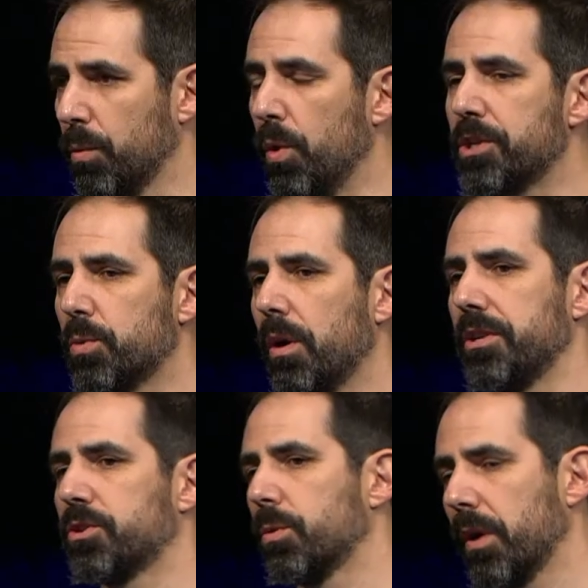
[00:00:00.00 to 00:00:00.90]
Which one
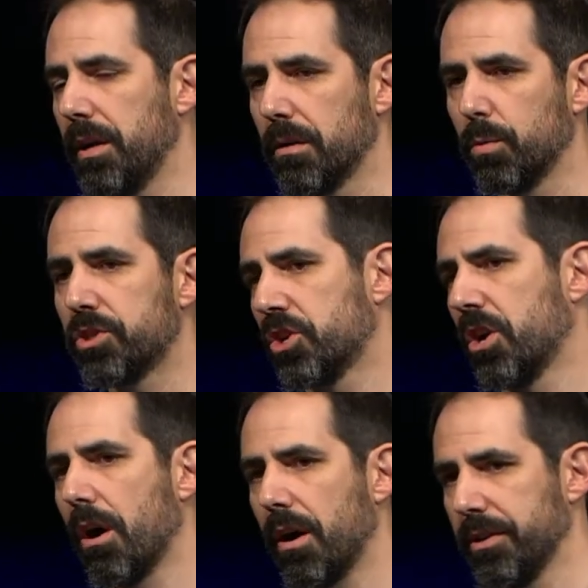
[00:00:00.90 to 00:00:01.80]
is greater? Which
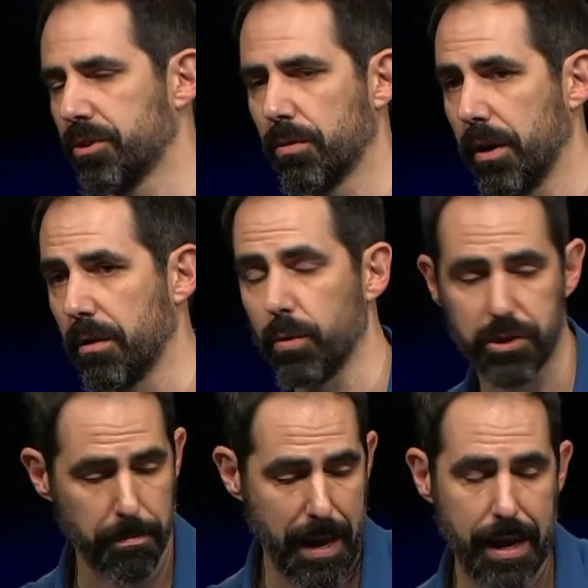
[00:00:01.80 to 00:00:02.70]
God is greater?
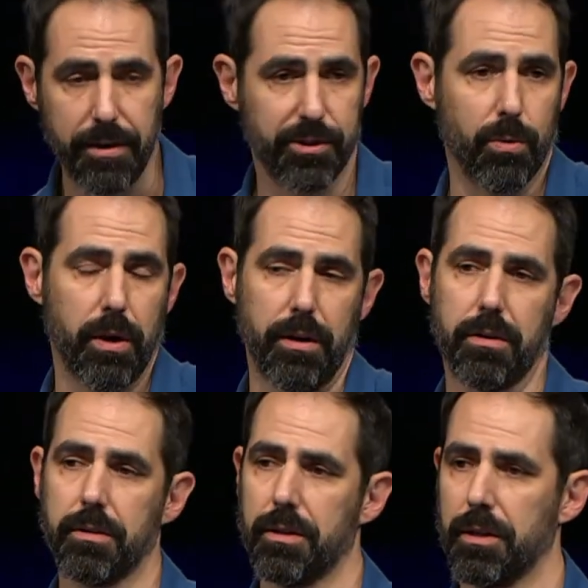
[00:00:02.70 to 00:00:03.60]
Which man is greater?